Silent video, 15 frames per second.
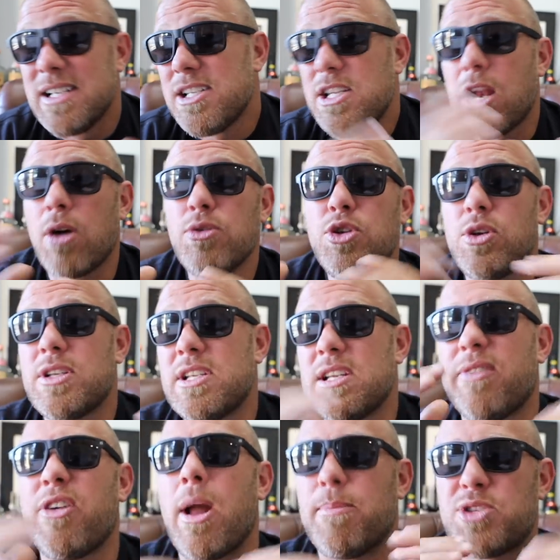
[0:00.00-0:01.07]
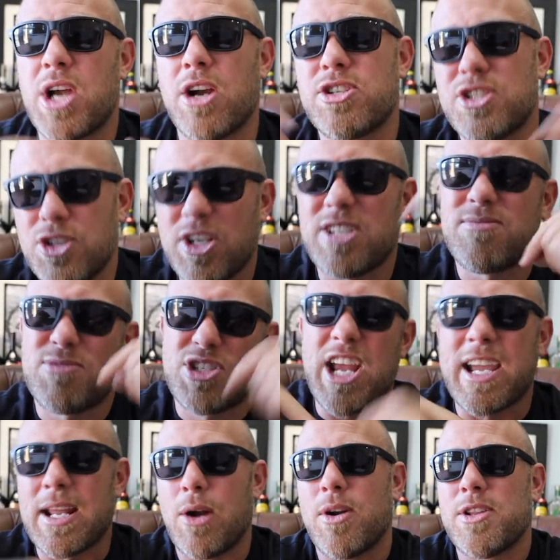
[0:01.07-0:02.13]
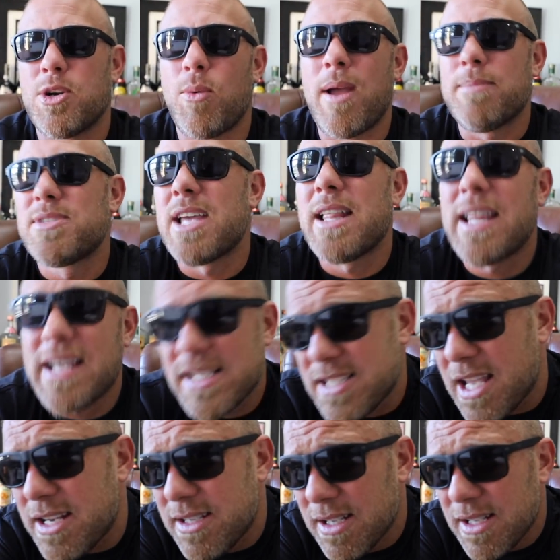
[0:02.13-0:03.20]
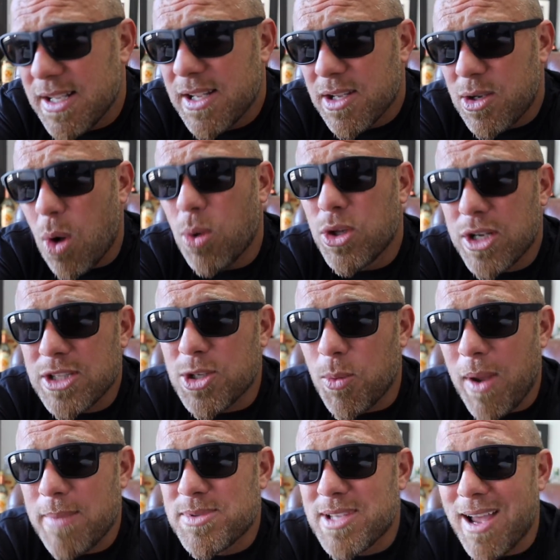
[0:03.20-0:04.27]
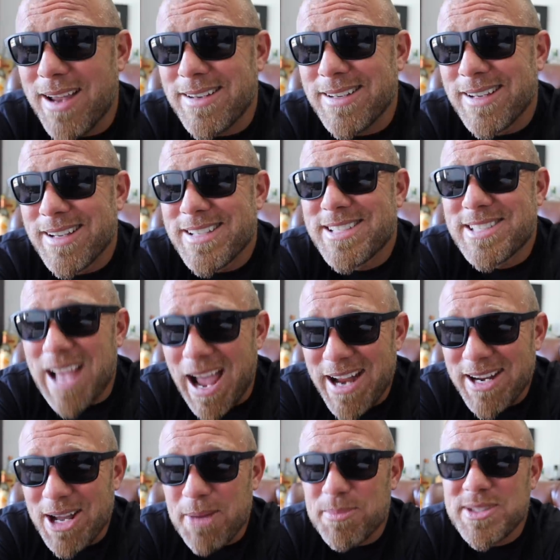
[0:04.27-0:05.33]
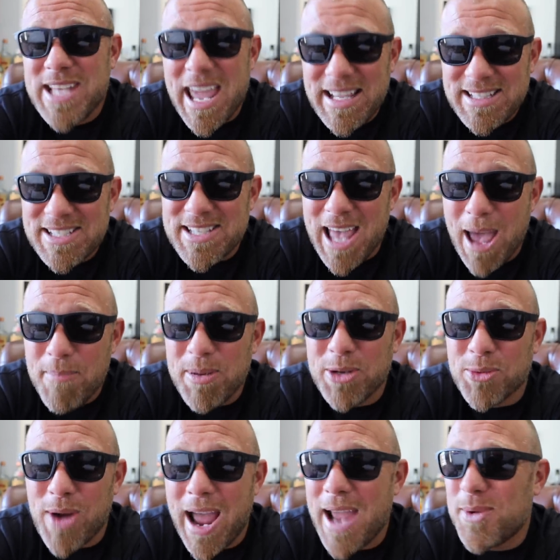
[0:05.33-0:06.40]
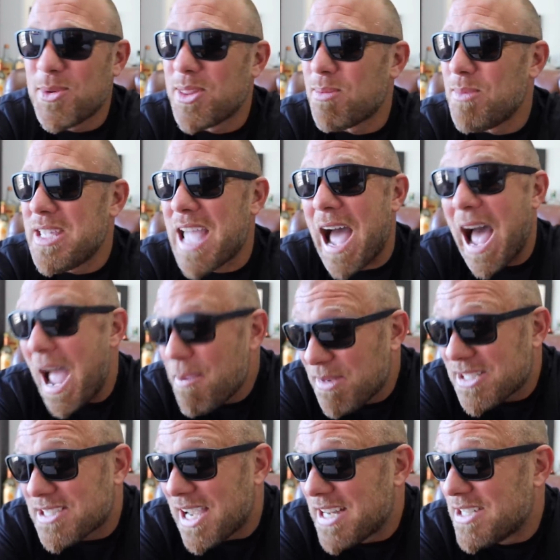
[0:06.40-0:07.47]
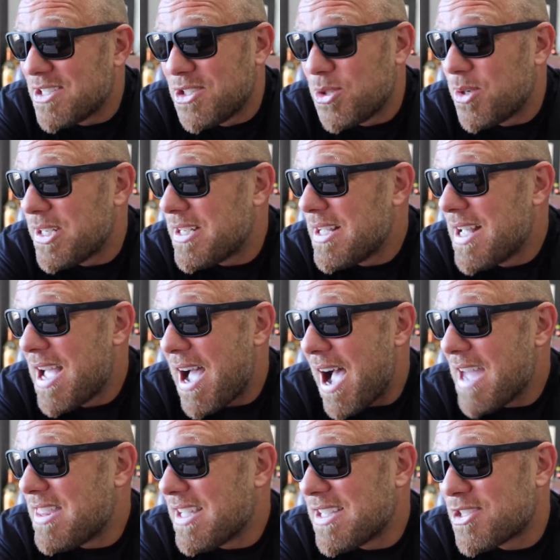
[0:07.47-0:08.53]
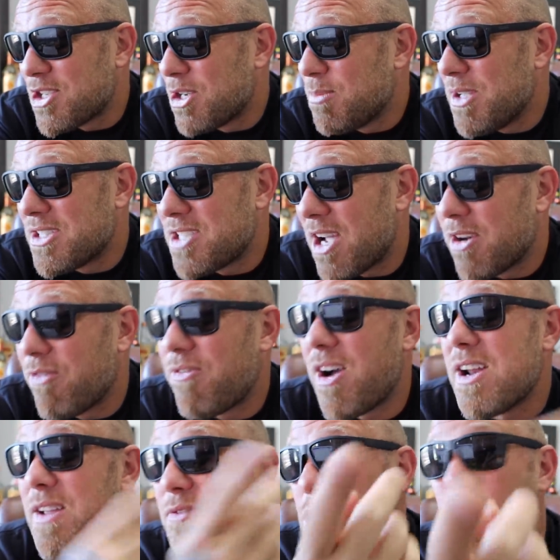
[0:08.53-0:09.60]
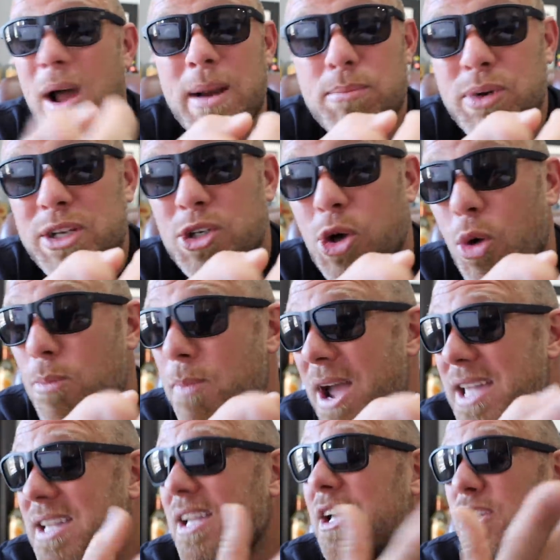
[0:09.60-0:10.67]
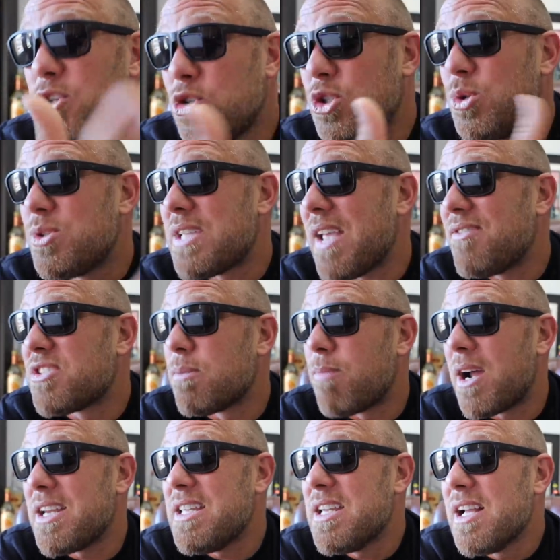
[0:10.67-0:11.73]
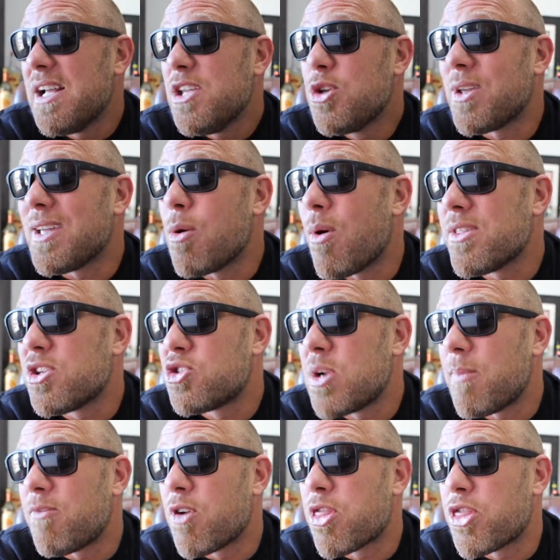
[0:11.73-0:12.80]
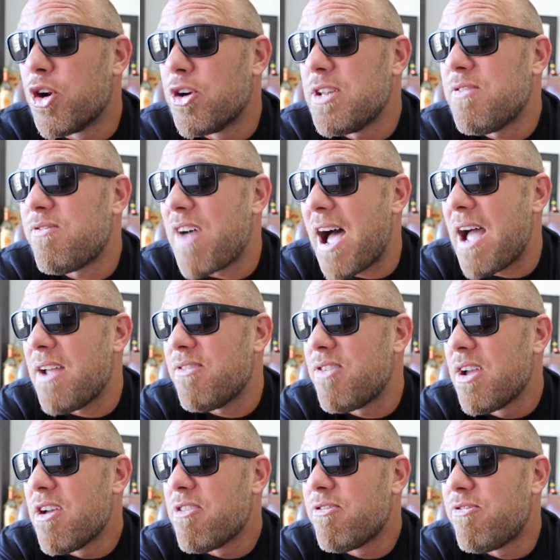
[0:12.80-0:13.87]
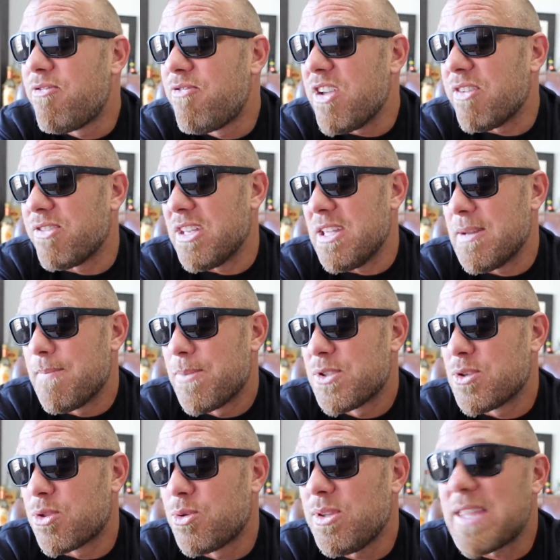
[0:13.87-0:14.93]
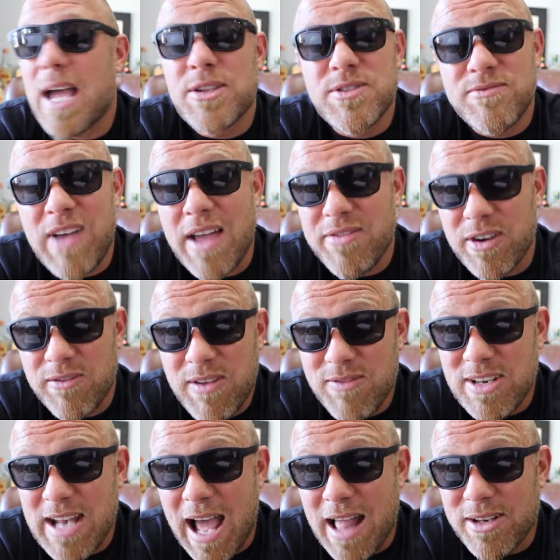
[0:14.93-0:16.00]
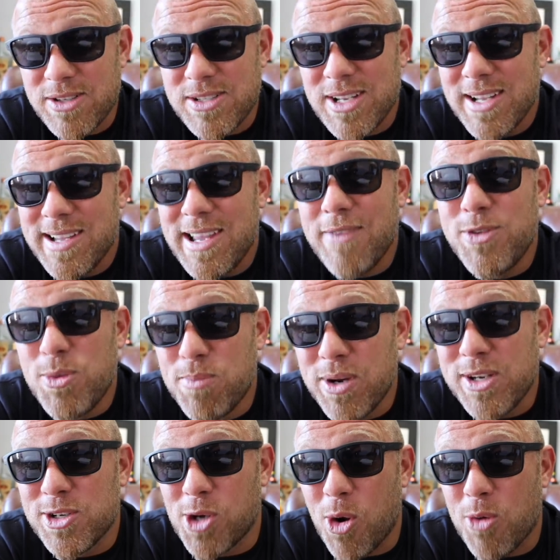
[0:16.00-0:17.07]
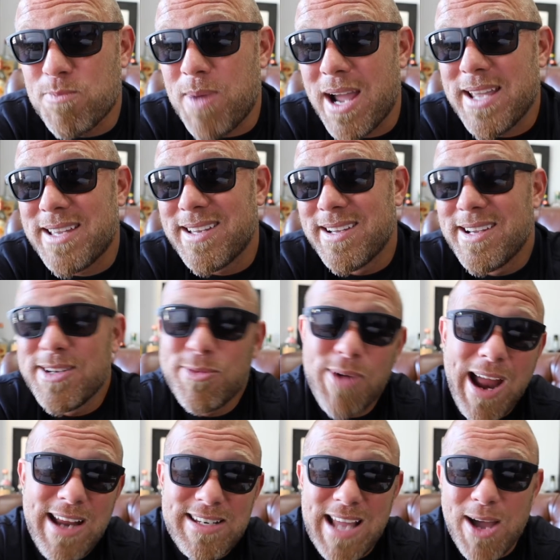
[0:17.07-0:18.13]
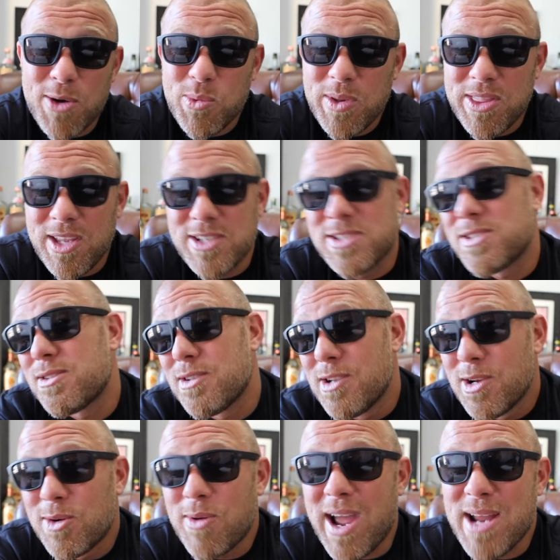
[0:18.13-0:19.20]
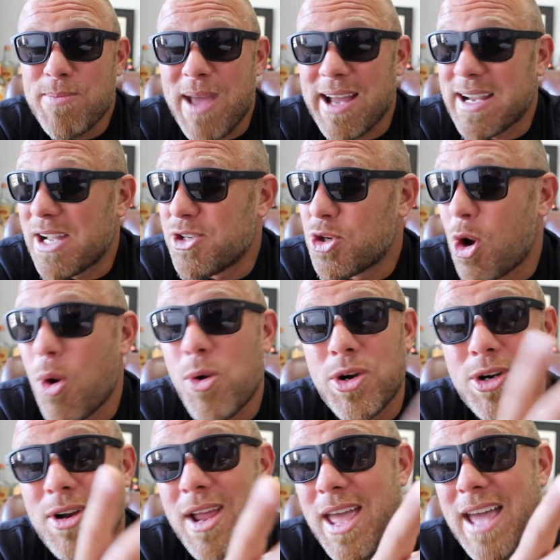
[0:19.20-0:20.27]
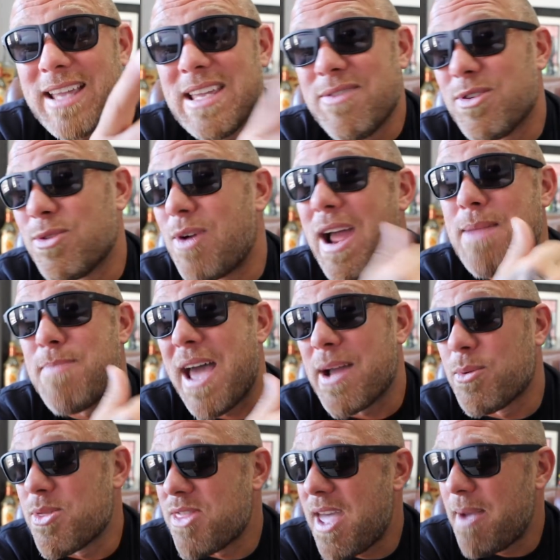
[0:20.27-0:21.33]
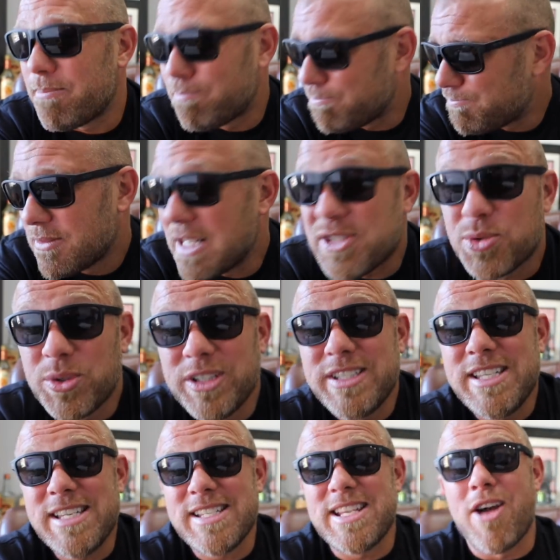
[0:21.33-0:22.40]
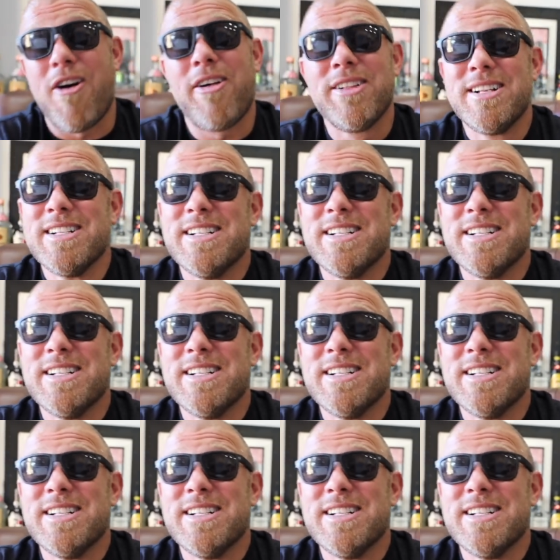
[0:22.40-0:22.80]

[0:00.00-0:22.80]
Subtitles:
You know, you get different upcharges. You can check it out on their website. Like I said, go look at their website, sign up, take this epic ride with me. I'm excited to do it. I think it's gonna be a ton of fun. If you wanna bring your own bike, you do save some money. You can go on the trip for $3,550. So $3,550 if you bring your own bike, ride down with us, ride back on your own, or heck, even ride back with them. That's really it, y'all.